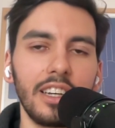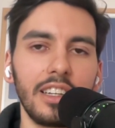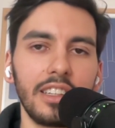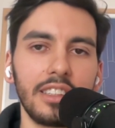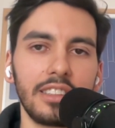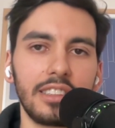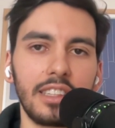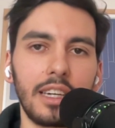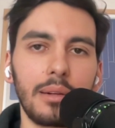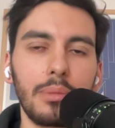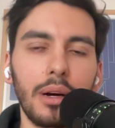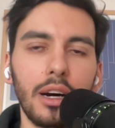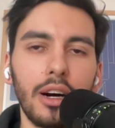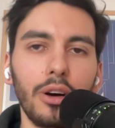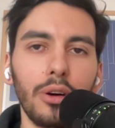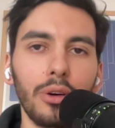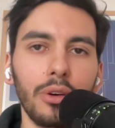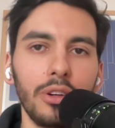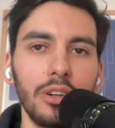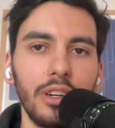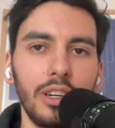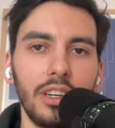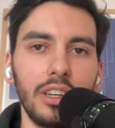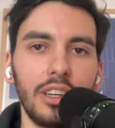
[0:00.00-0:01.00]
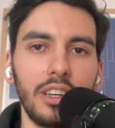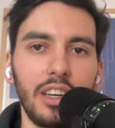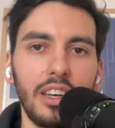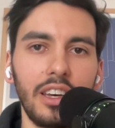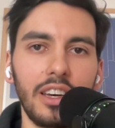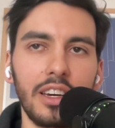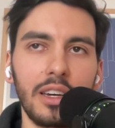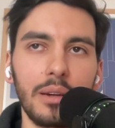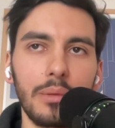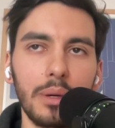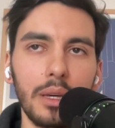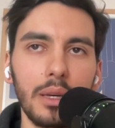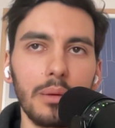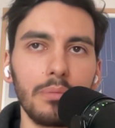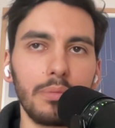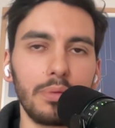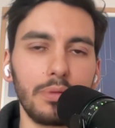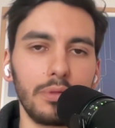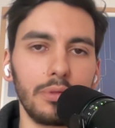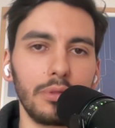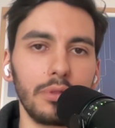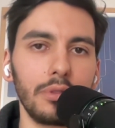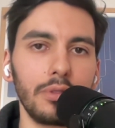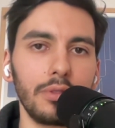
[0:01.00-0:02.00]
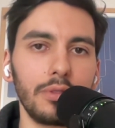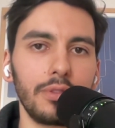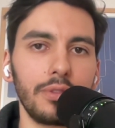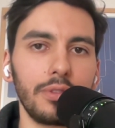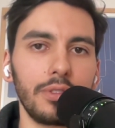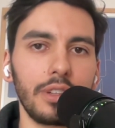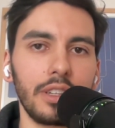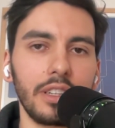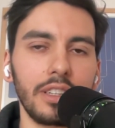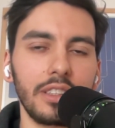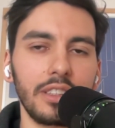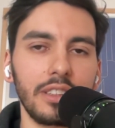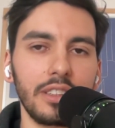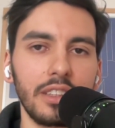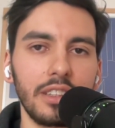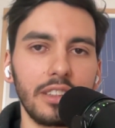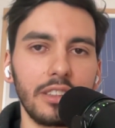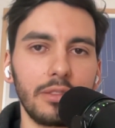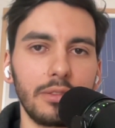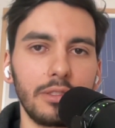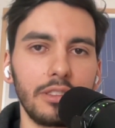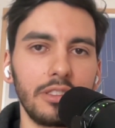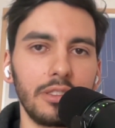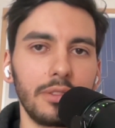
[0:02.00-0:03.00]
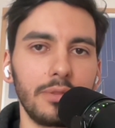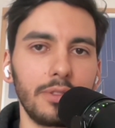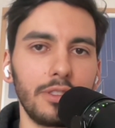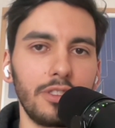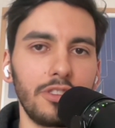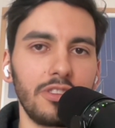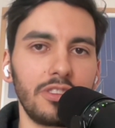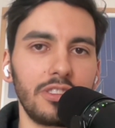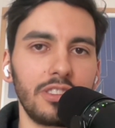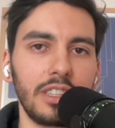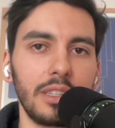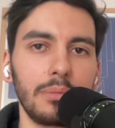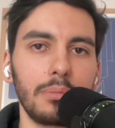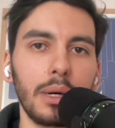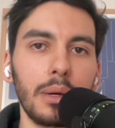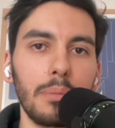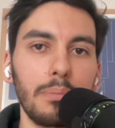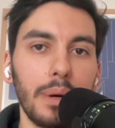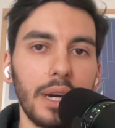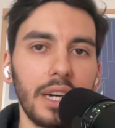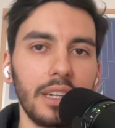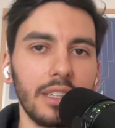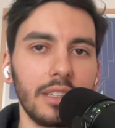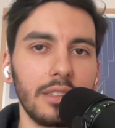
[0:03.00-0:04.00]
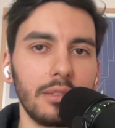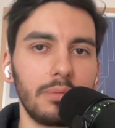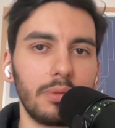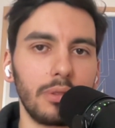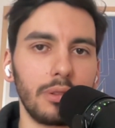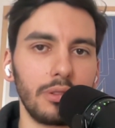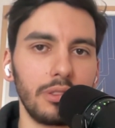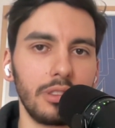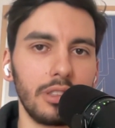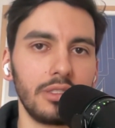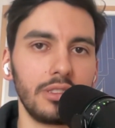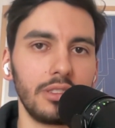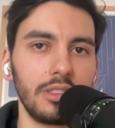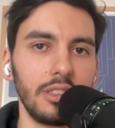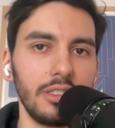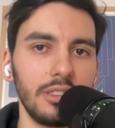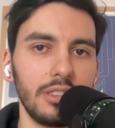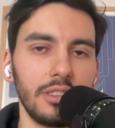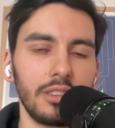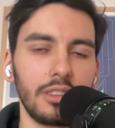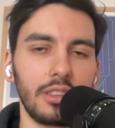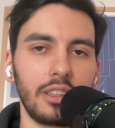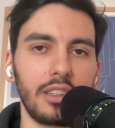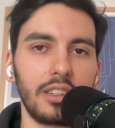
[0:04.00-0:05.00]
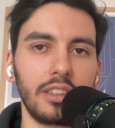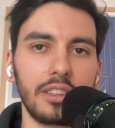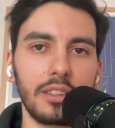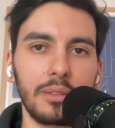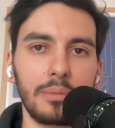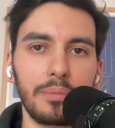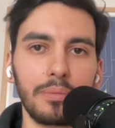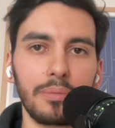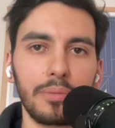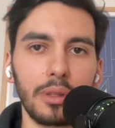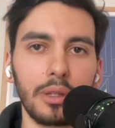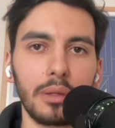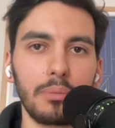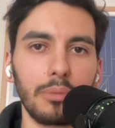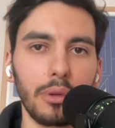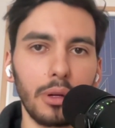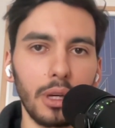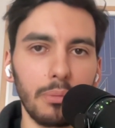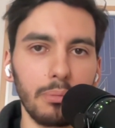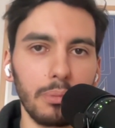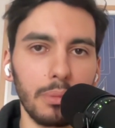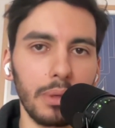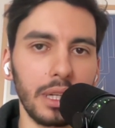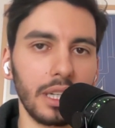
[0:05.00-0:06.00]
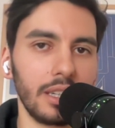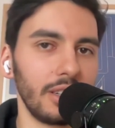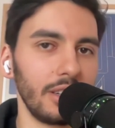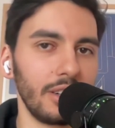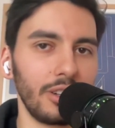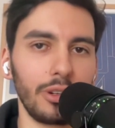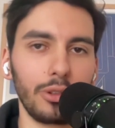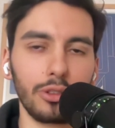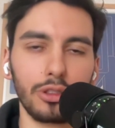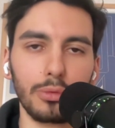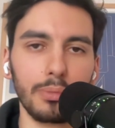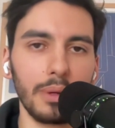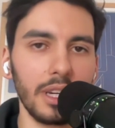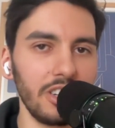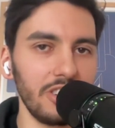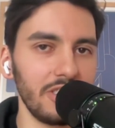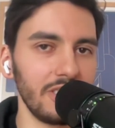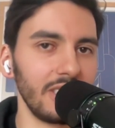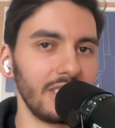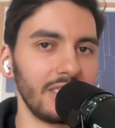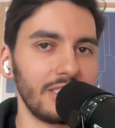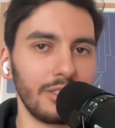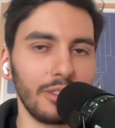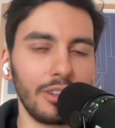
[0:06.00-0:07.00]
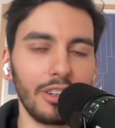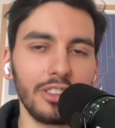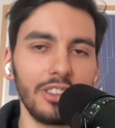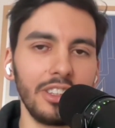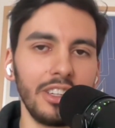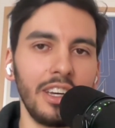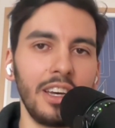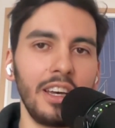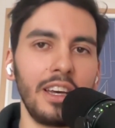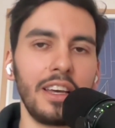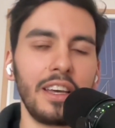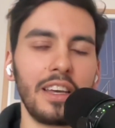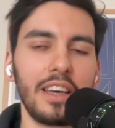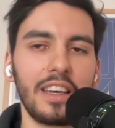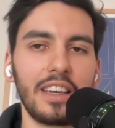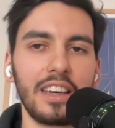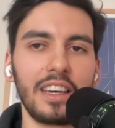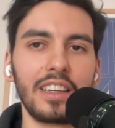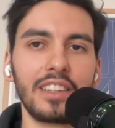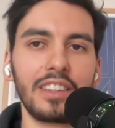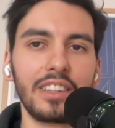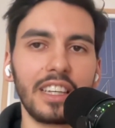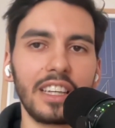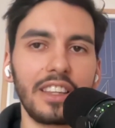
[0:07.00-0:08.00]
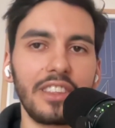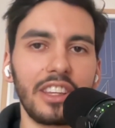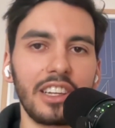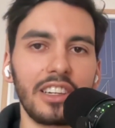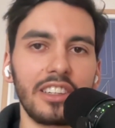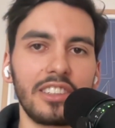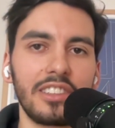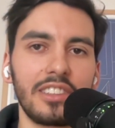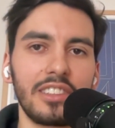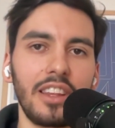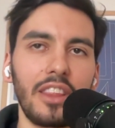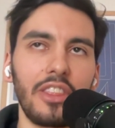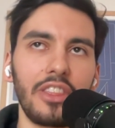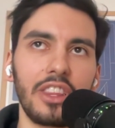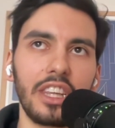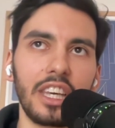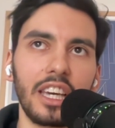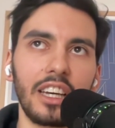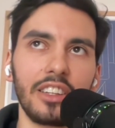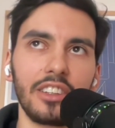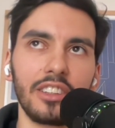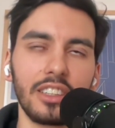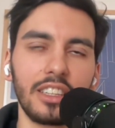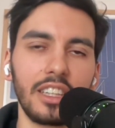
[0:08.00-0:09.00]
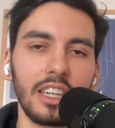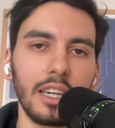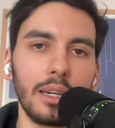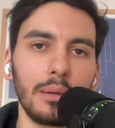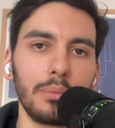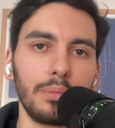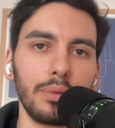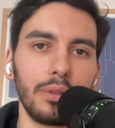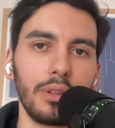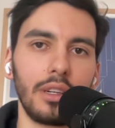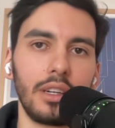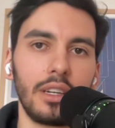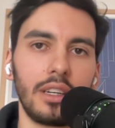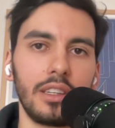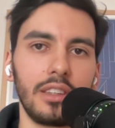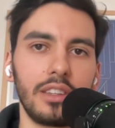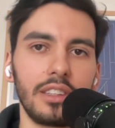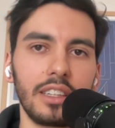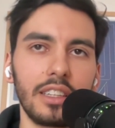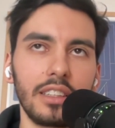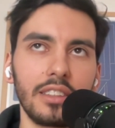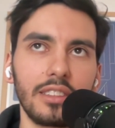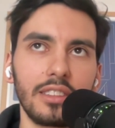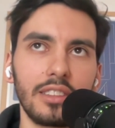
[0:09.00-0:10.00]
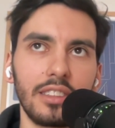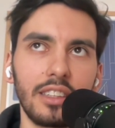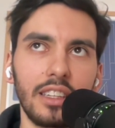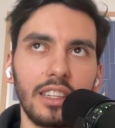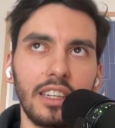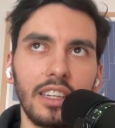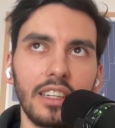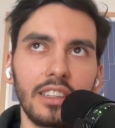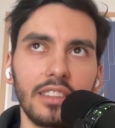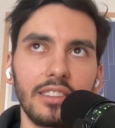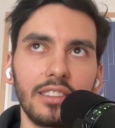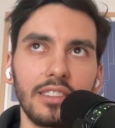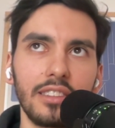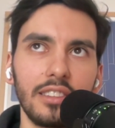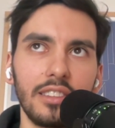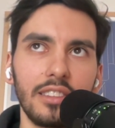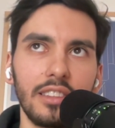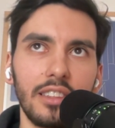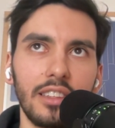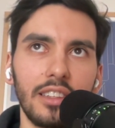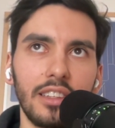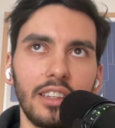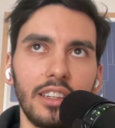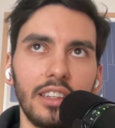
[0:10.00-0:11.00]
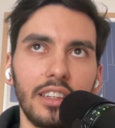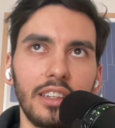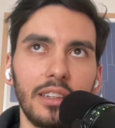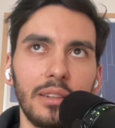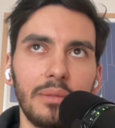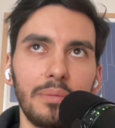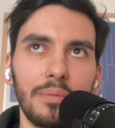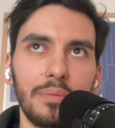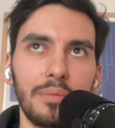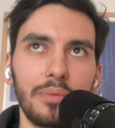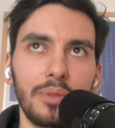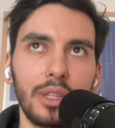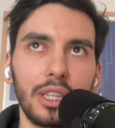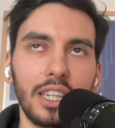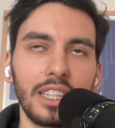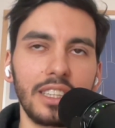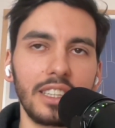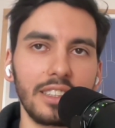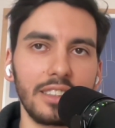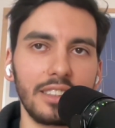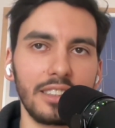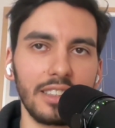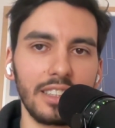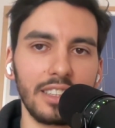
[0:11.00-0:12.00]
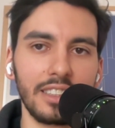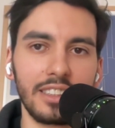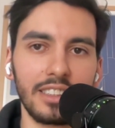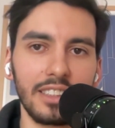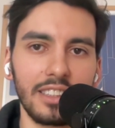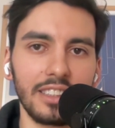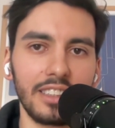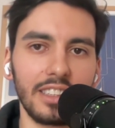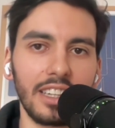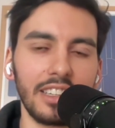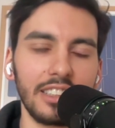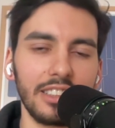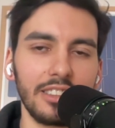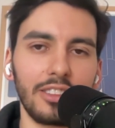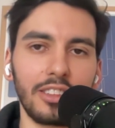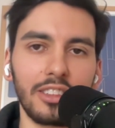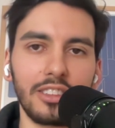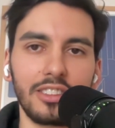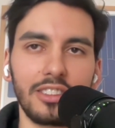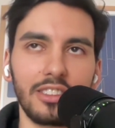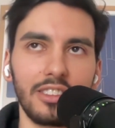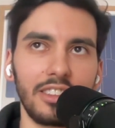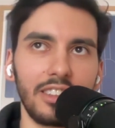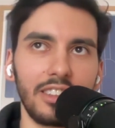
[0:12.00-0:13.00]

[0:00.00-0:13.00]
somehow improve and increase efficiency in my backend processes, make automation and so on. And then there's the other camp that has, and it does not